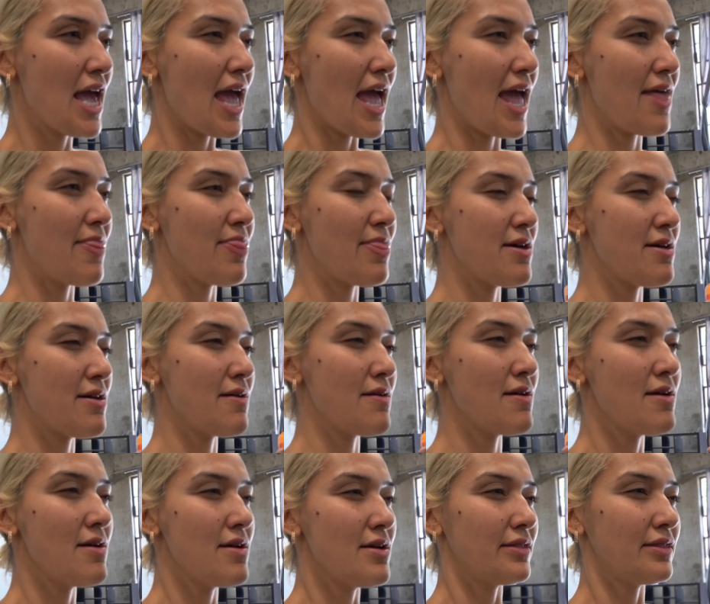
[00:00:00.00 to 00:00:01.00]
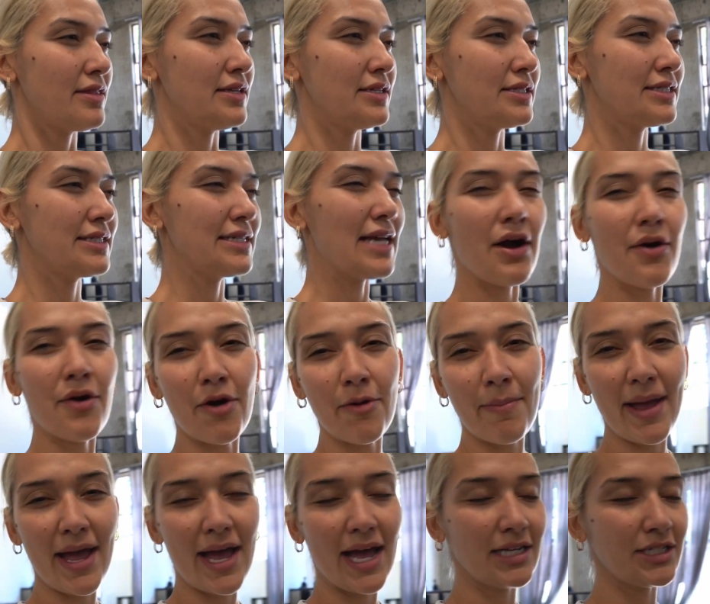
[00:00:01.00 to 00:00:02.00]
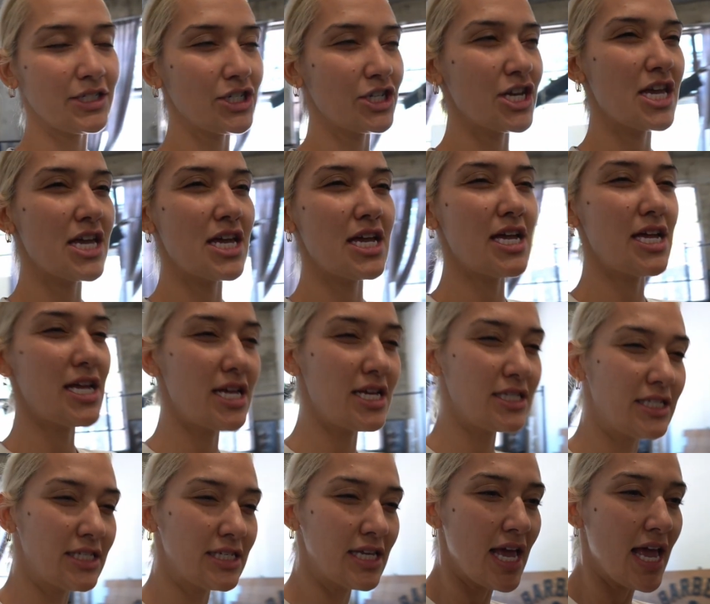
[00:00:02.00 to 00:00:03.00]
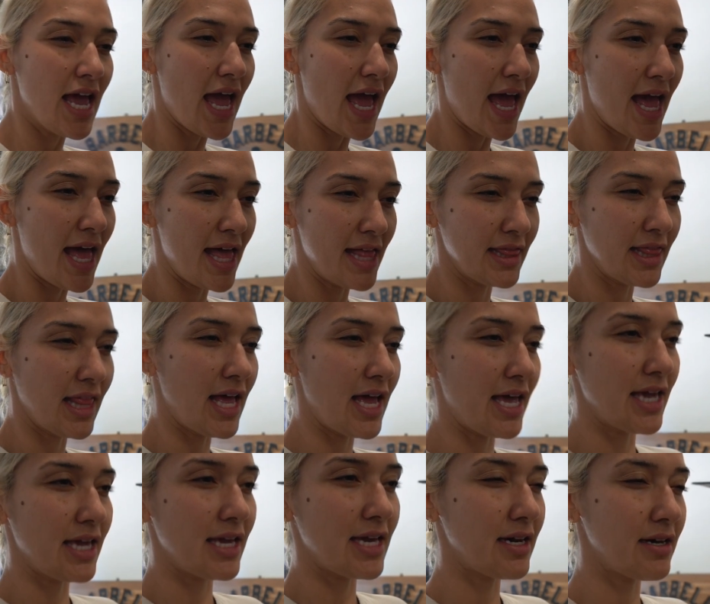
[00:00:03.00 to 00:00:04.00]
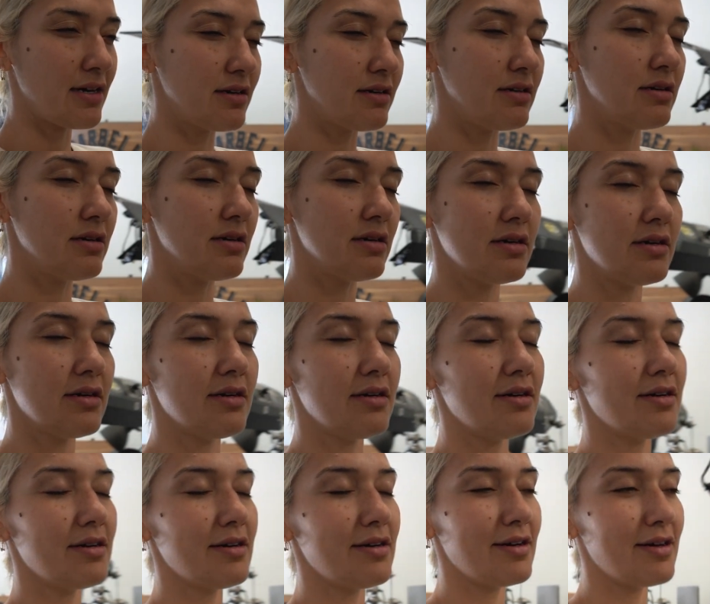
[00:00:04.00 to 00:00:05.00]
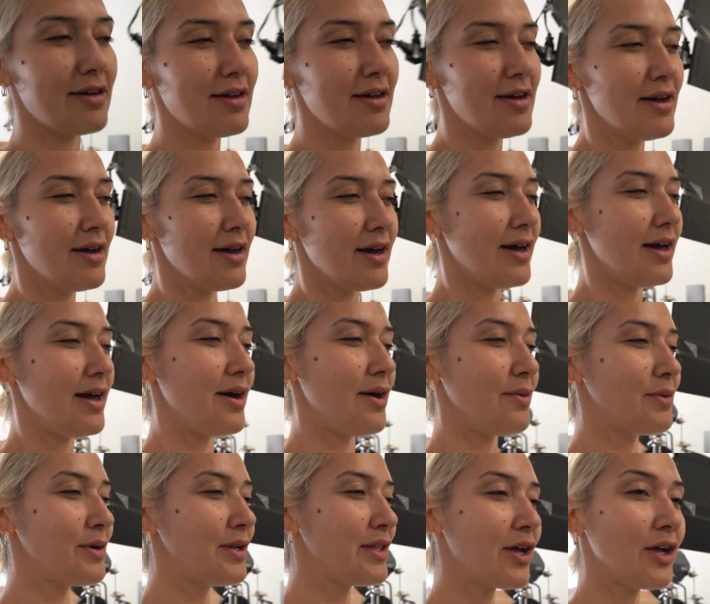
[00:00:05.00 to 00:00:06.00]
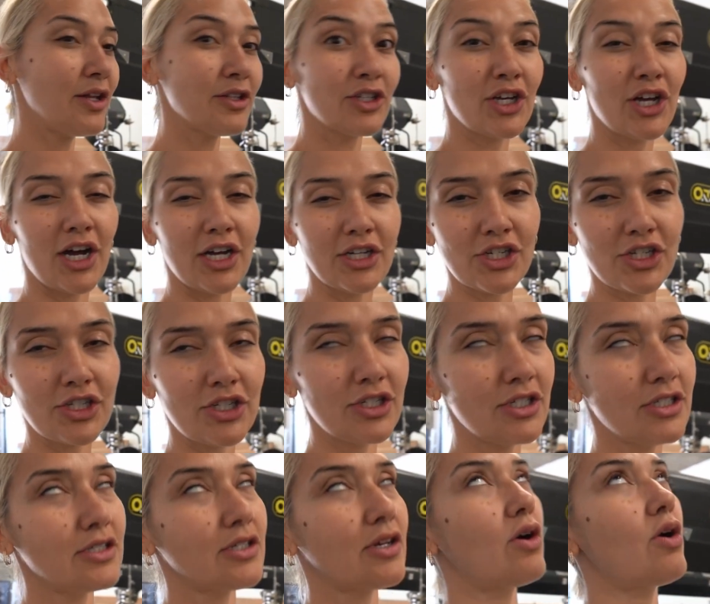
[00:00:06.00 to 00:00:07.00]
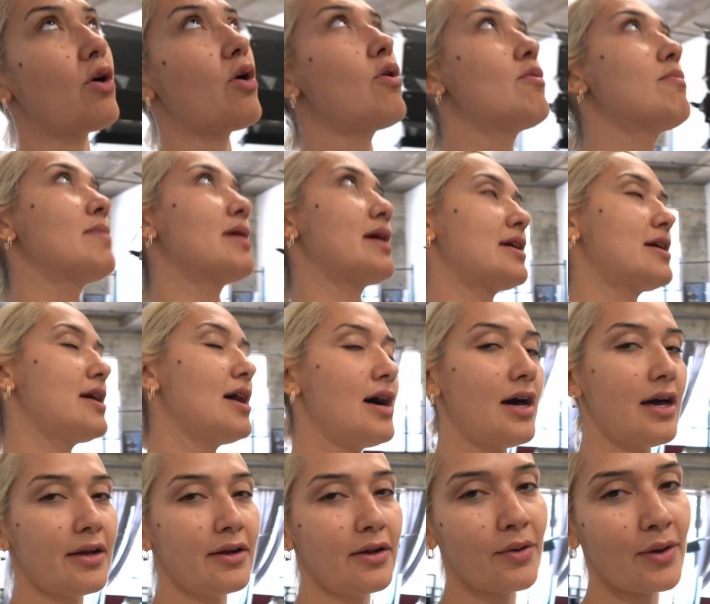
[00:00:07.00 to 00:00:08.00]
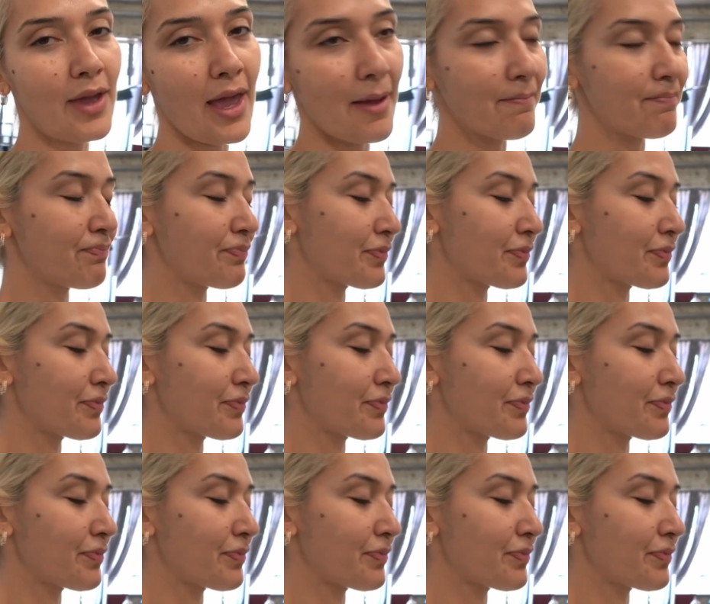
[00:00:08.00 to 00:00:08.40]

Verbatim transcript: and the the Sour Patch Kids and like, oh, uh, what are they called? Gushers? Oh my God. Okay,